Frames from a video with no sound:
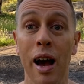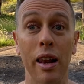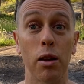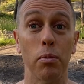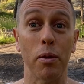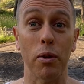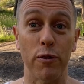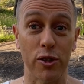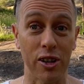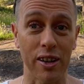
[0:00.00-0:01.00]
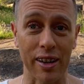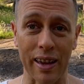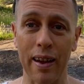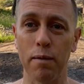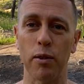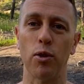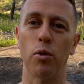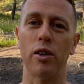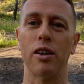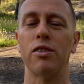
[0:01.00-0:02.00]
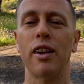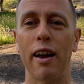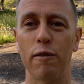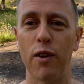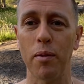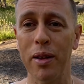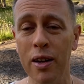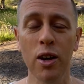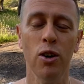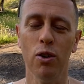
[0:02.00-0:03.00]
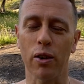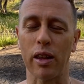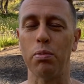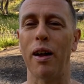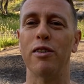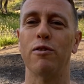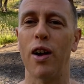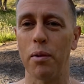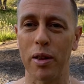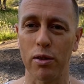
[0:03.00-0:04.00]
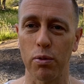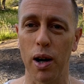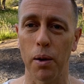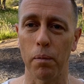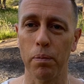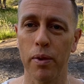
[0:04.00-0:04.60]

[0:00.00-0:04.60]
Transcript: a little bit with fertility when you're wanting to start a family or expand your family as well.